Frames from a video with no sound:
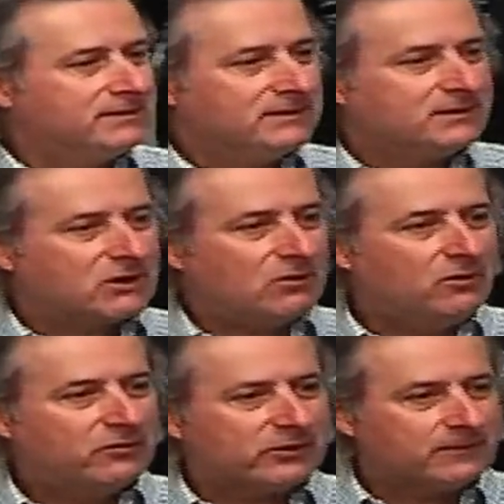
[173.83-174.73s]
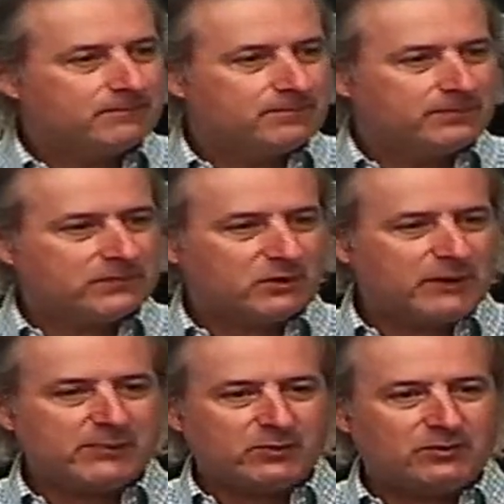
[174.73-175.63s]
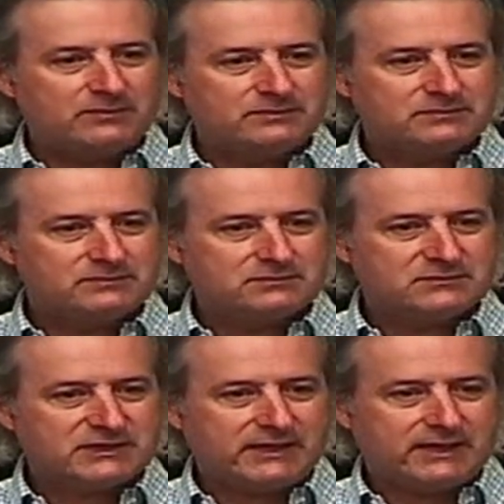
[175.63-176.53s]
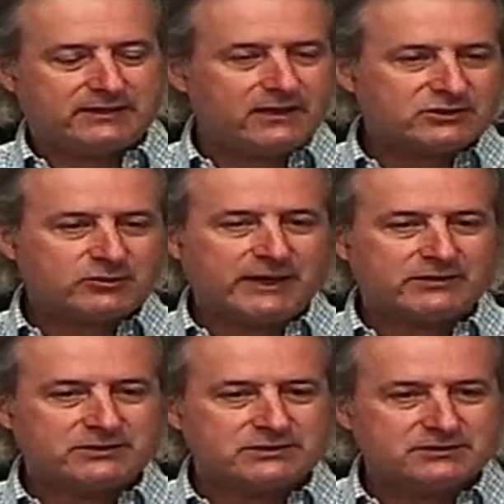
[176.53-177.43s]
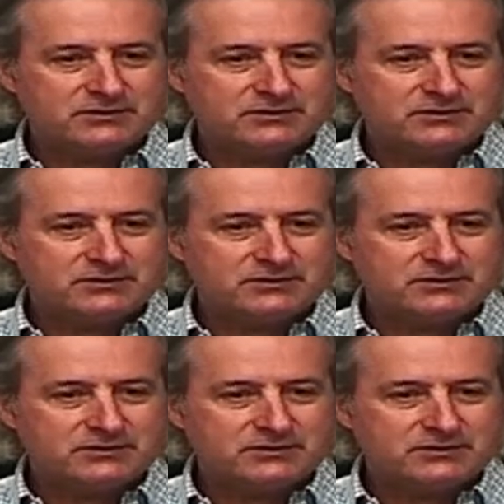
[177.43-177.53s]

It's all over. Good people said that. They're not traitors.